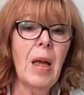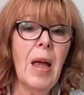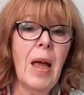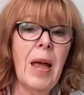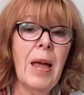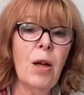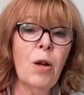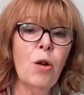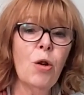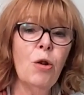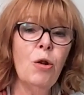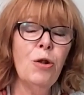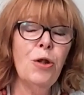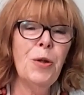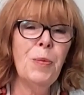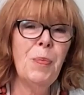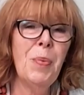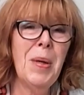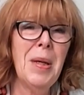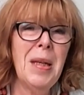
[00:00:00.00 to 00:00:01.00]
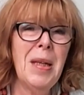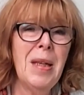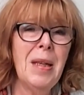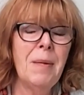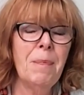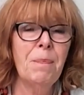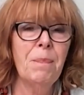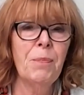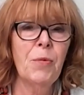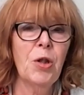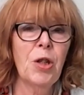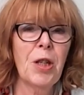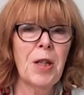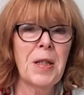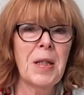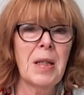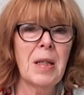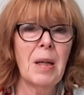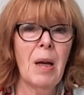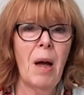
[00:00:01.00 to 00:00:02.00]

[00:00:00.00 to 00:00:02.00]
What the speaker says: It could be just